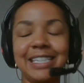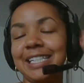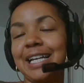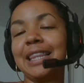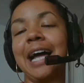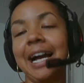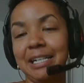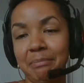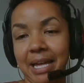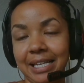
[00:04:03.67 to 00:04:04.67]
the
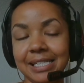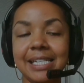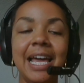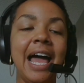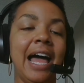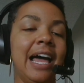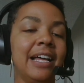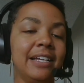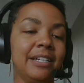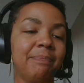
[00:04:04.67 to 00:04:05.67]
alignment,
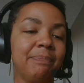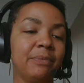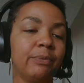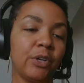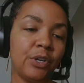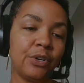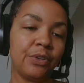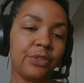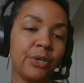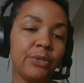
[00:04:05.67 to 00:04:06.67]
where
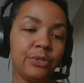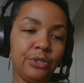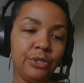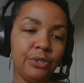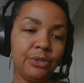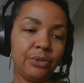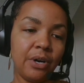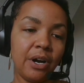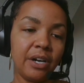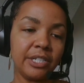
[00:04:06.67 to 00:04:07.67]
those two
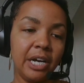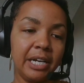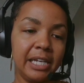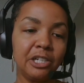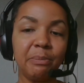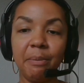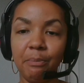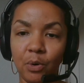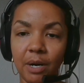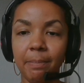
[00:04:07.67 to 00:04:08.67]
are talking a little bit
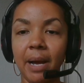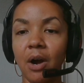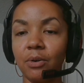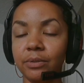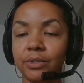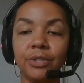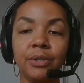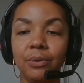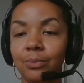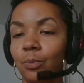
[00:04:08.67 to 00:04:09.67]
more about,
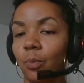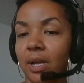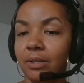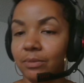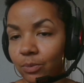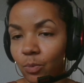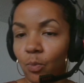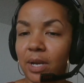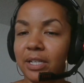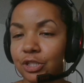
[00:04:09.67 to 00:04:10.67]

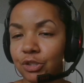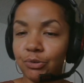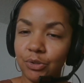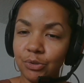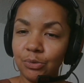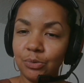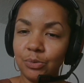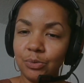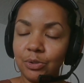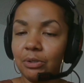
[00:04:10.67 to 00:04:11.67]
when did you
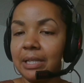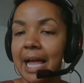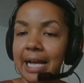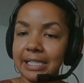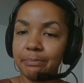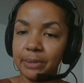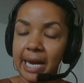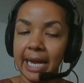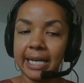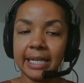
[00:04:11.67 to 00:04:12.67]
do your last
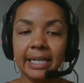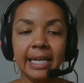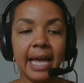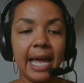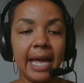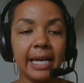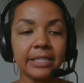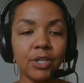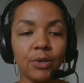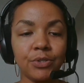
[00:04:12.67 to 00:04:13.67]
break,
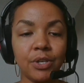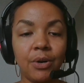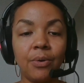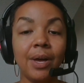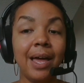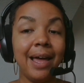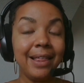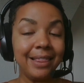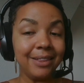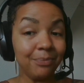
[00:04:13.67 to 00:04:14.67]
and also
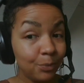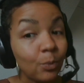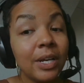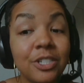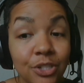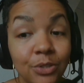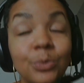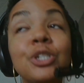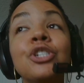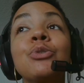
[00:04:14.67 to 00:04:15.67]
which is
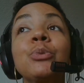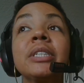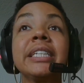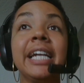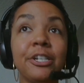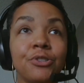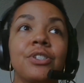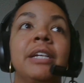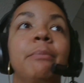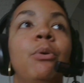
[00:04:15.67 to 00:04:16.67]
a really
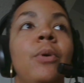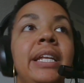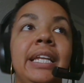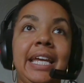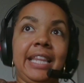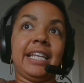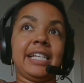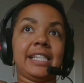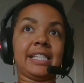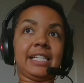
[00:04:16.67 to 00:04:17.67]
interesting point in
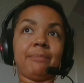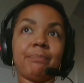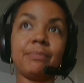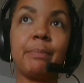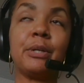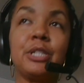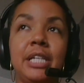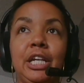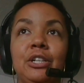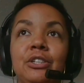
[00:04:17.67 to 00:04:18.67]
this
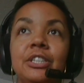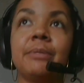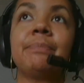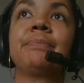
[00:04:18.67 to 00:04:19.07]
particular